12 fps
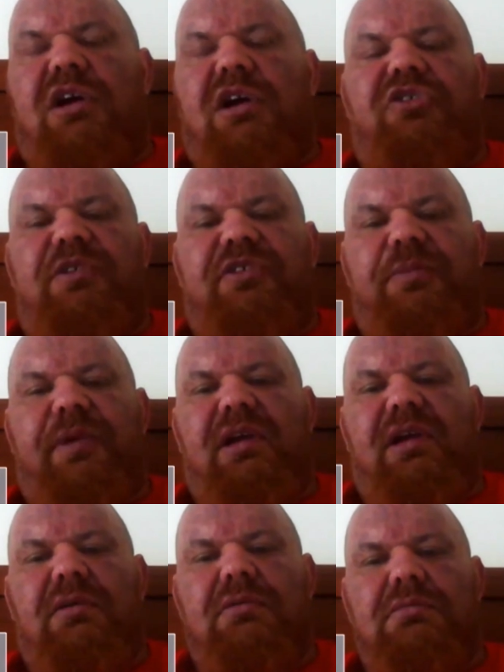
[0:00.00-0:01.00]
you can't
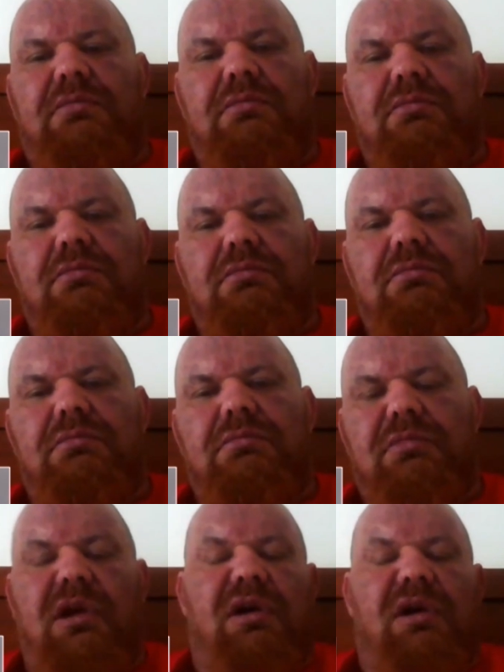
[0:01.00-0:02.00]
nip to your GP?
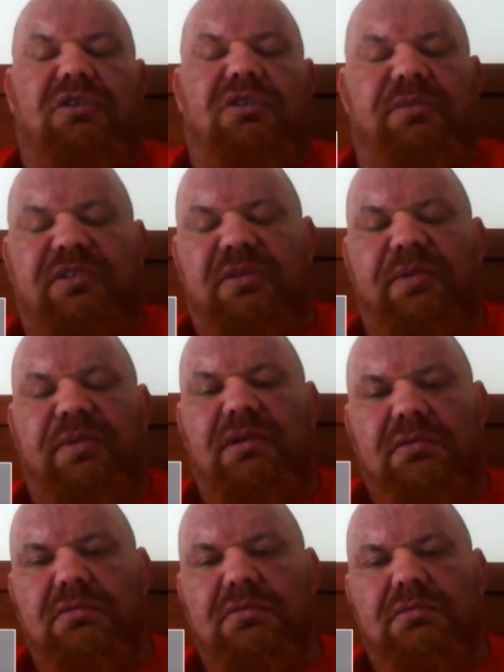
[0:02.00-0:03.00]
Yeah, I go to my GP.
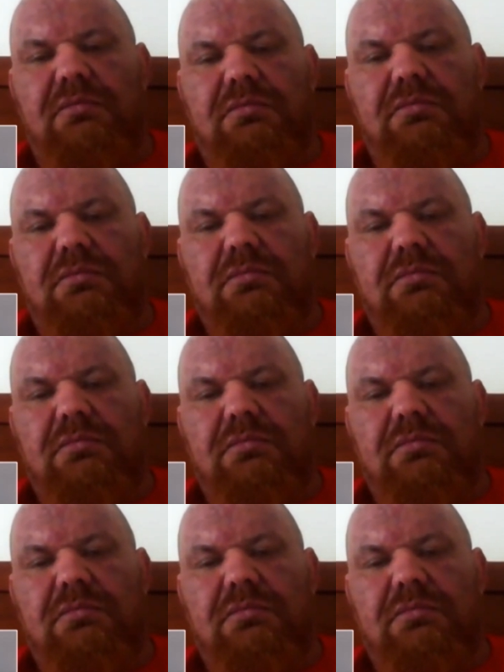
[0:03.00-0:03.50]
Okay.